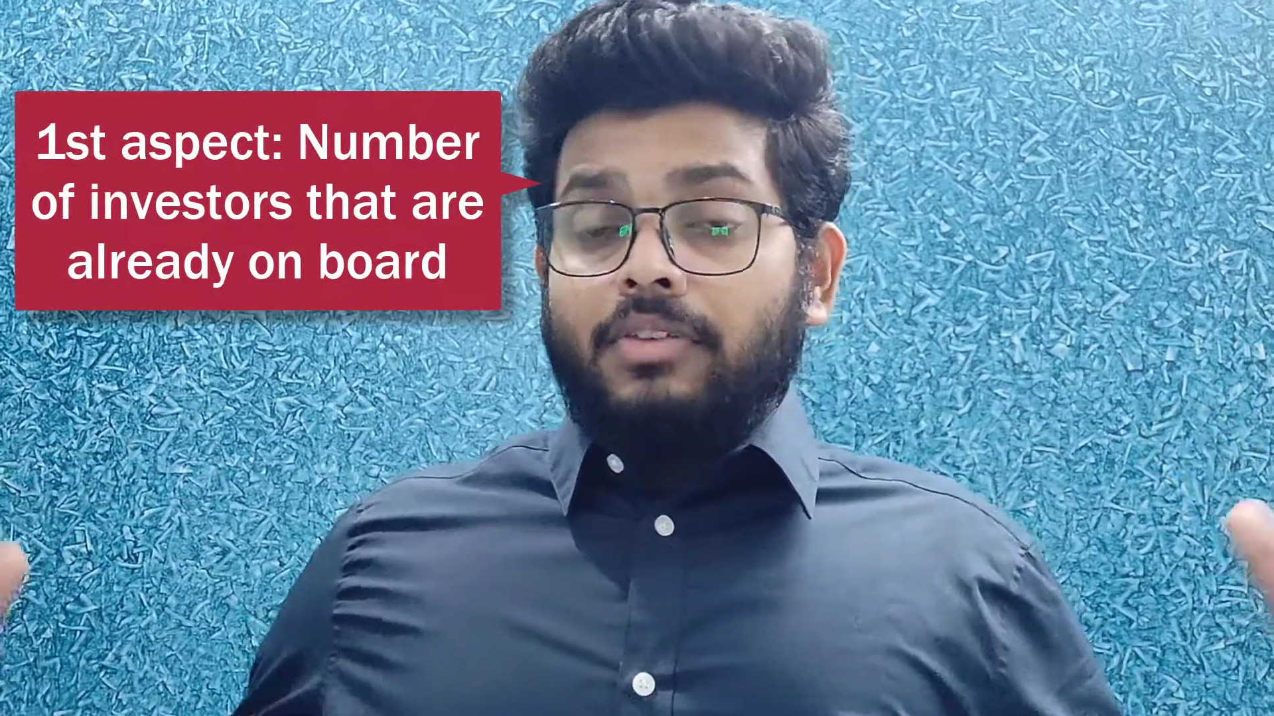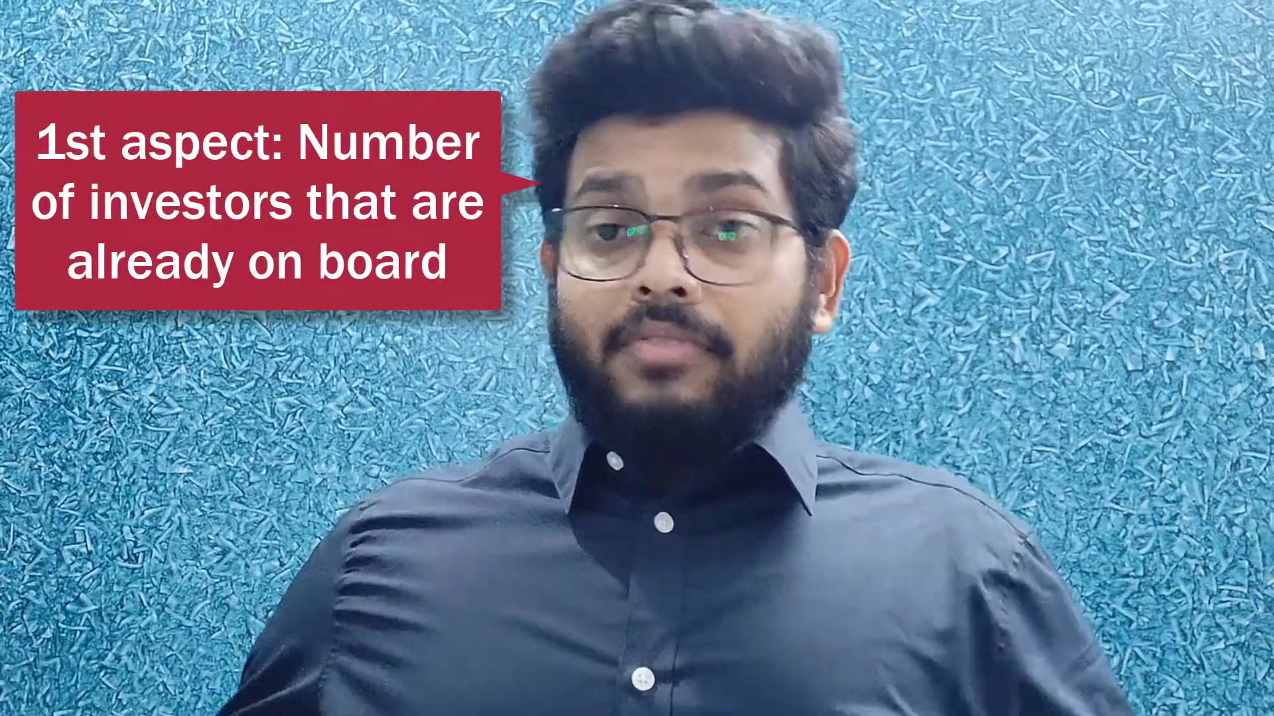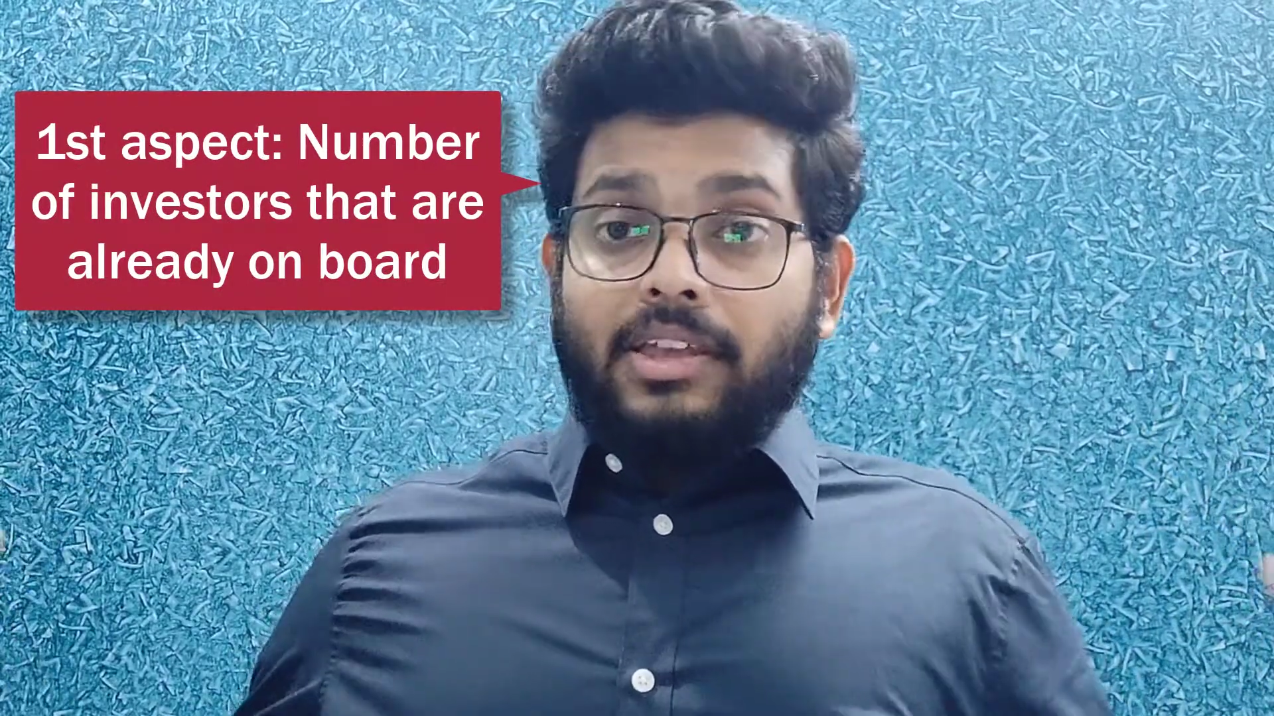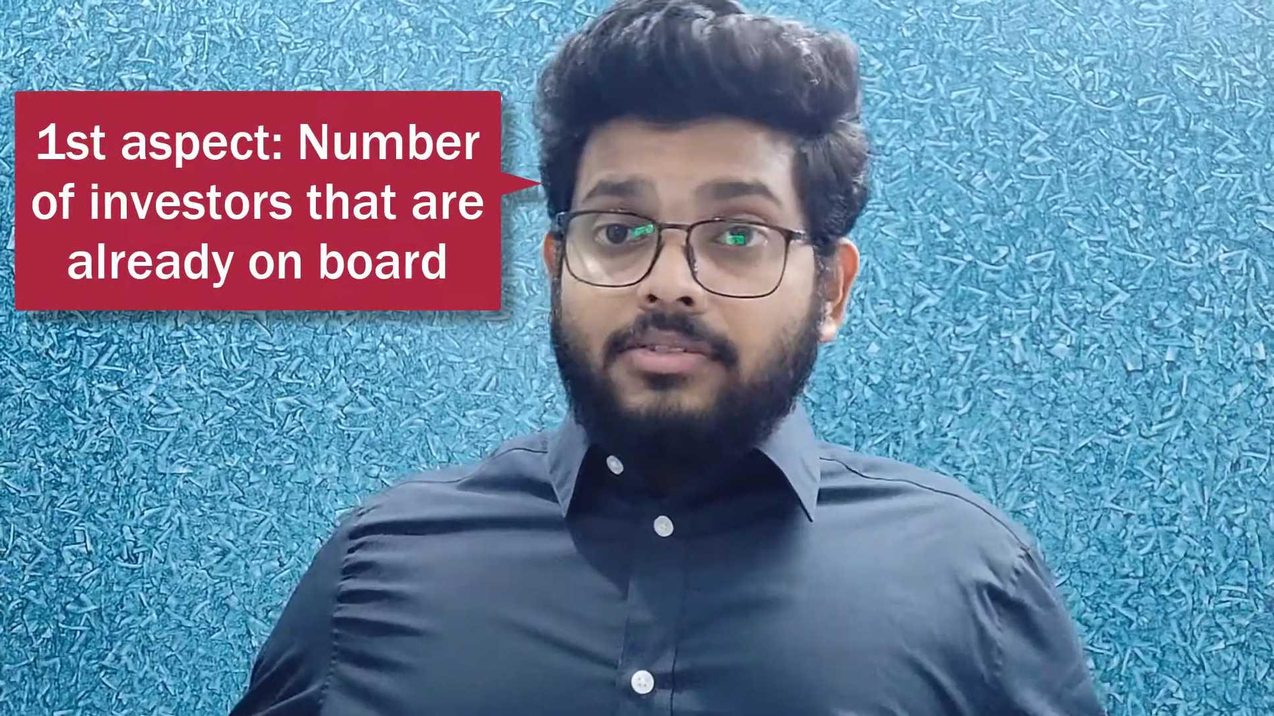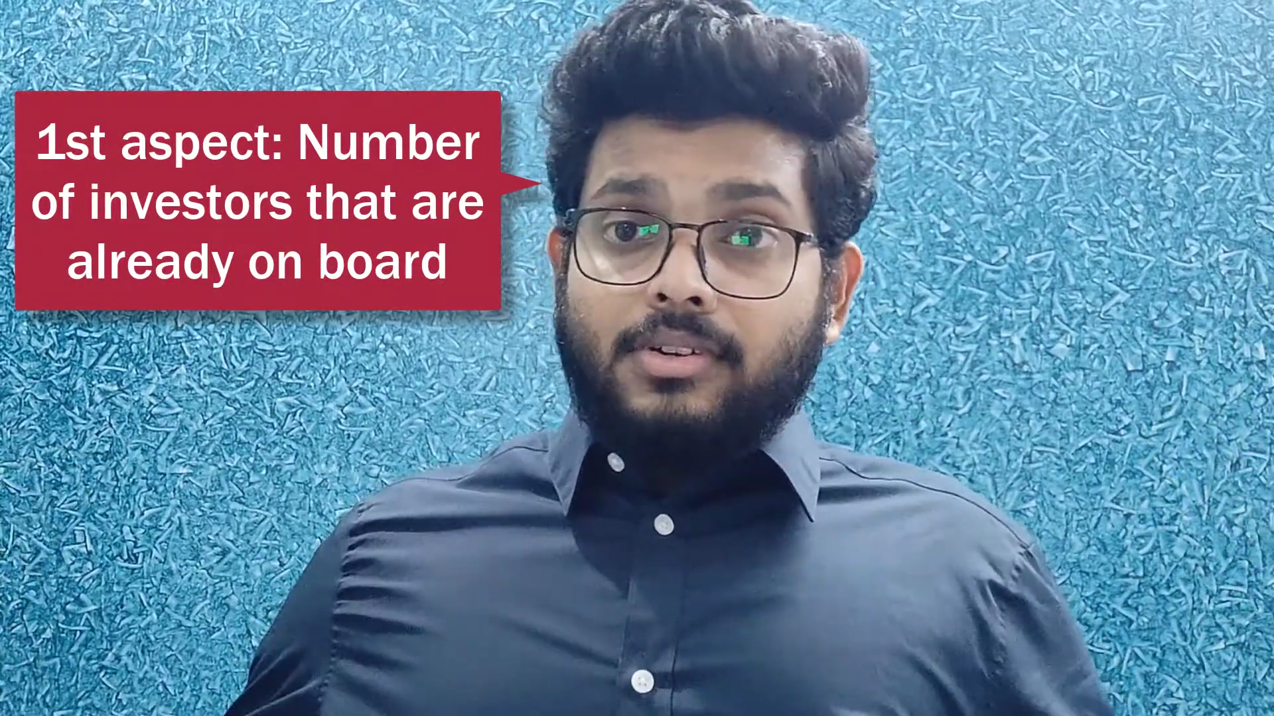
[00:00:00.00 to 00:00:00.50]

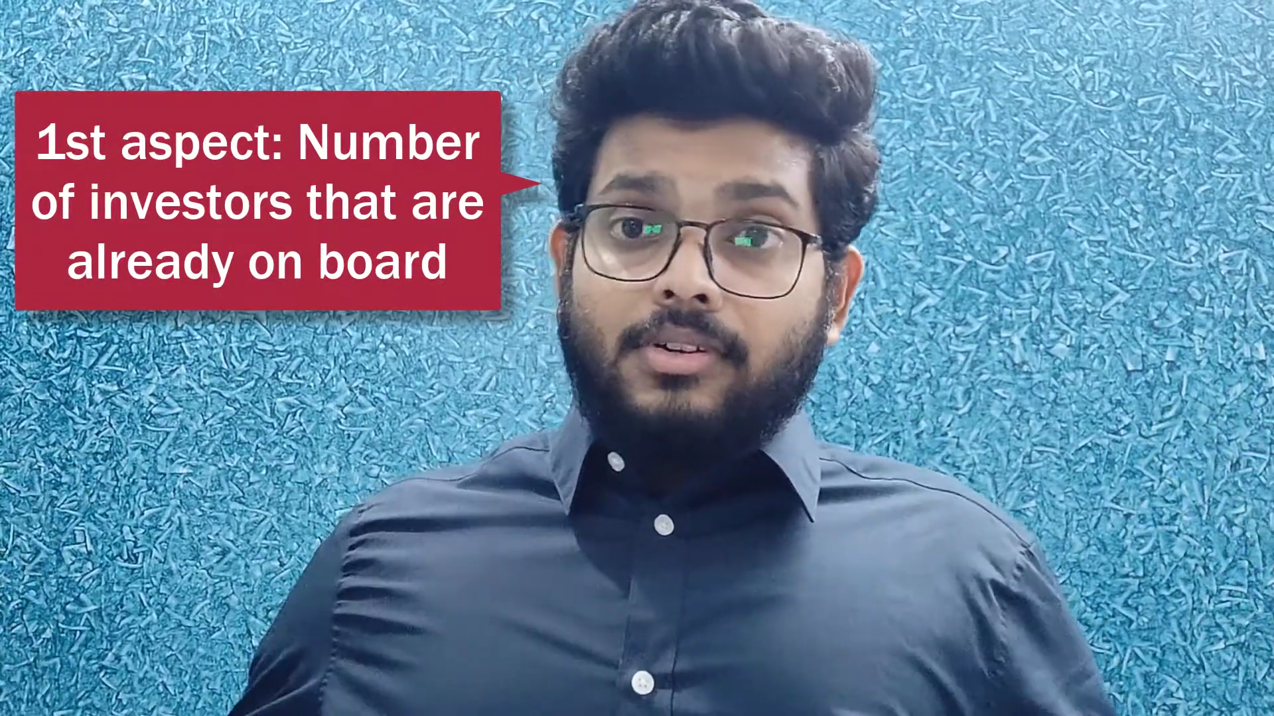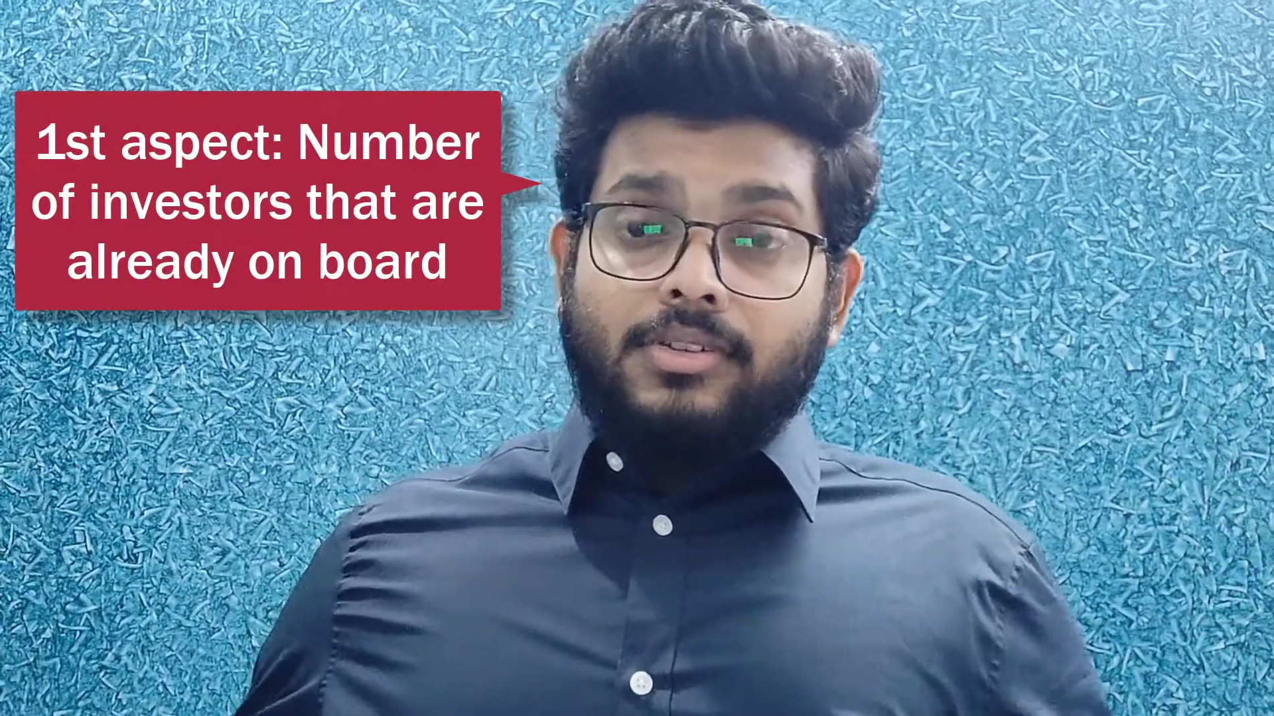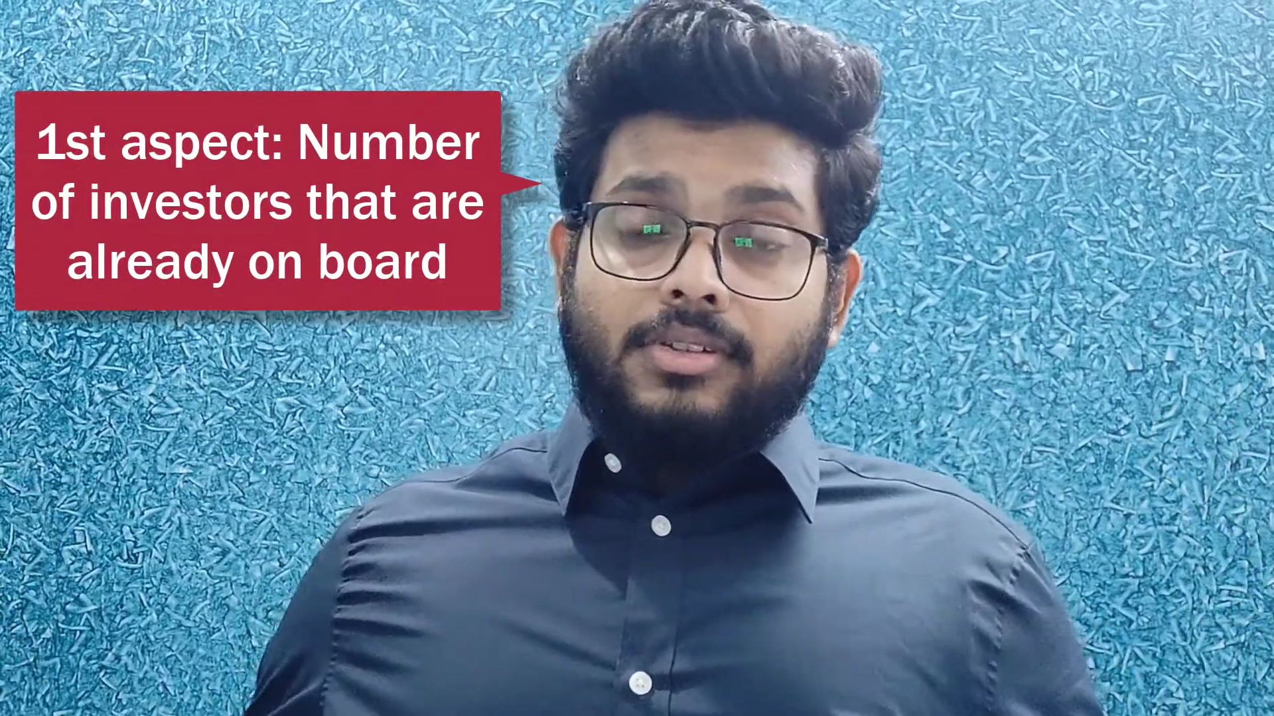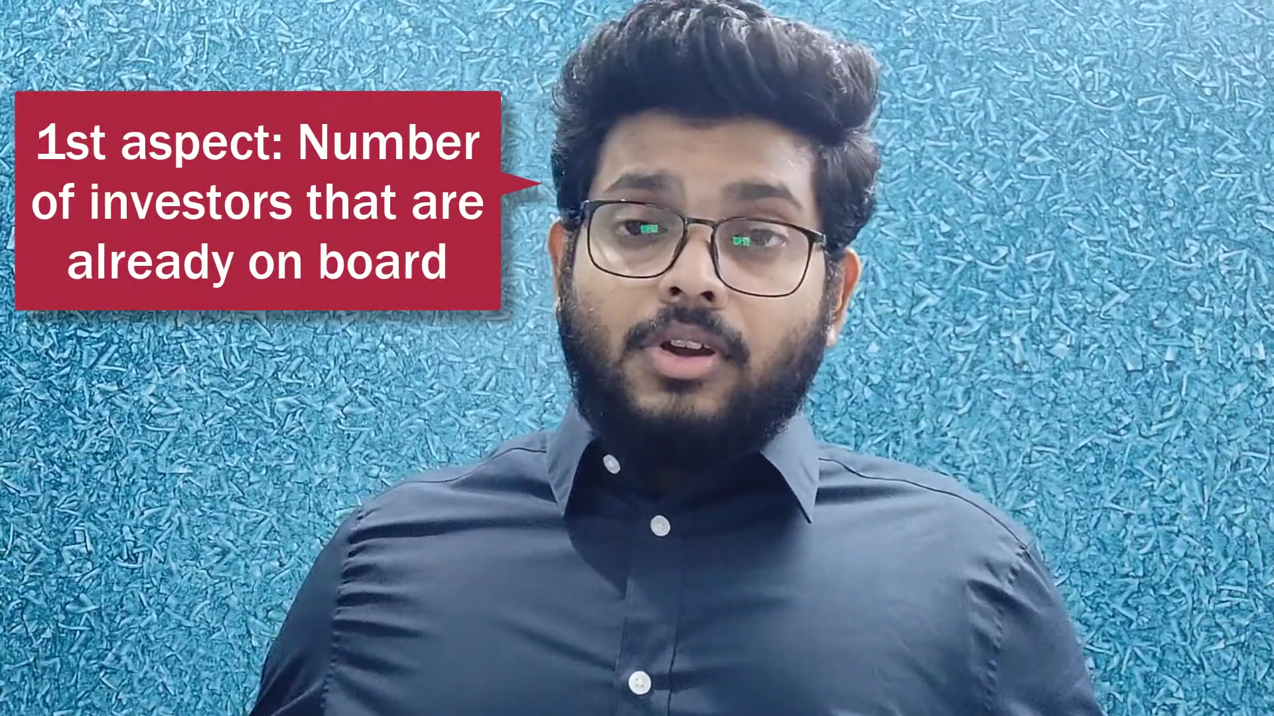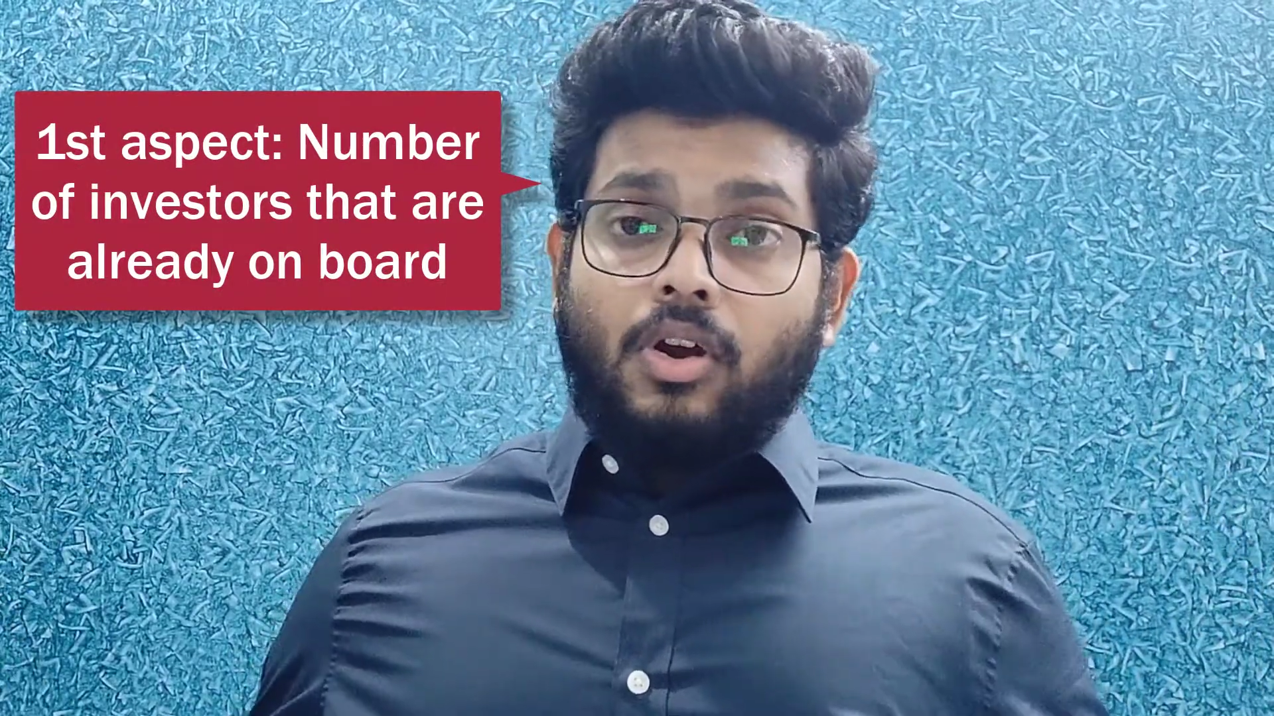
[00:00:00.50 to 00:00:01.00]

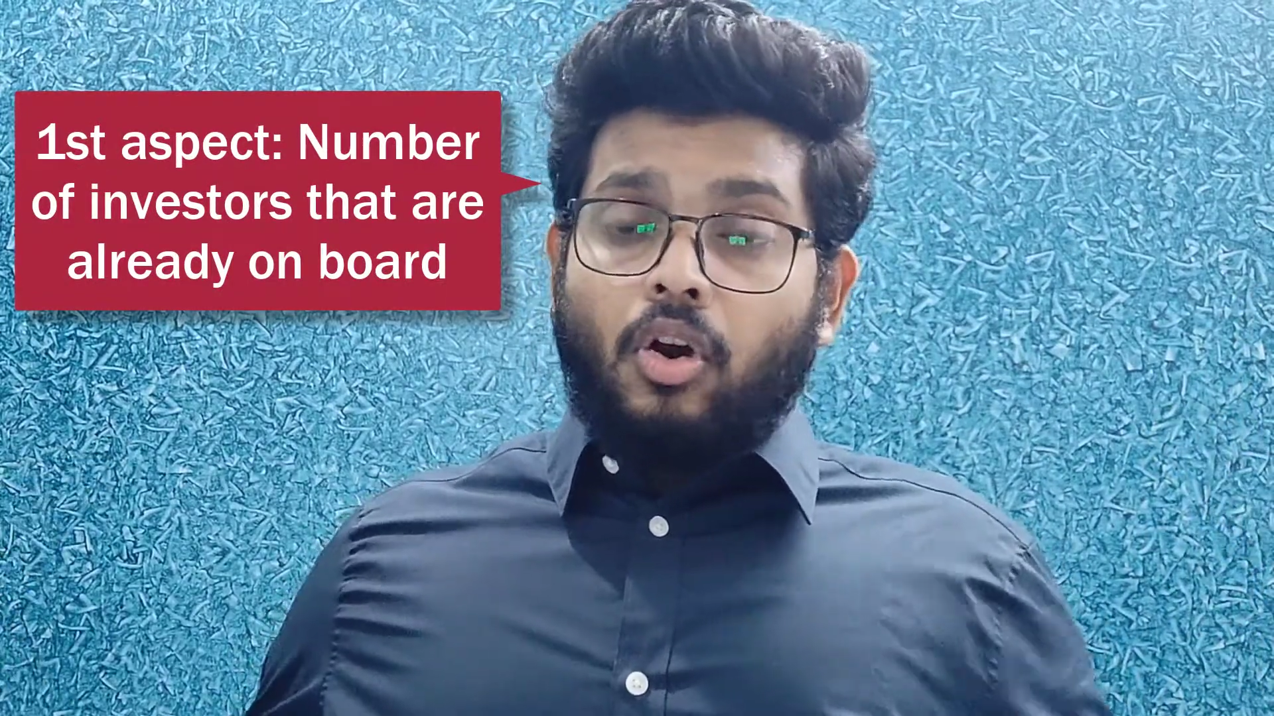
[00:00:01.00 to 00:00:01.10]
investors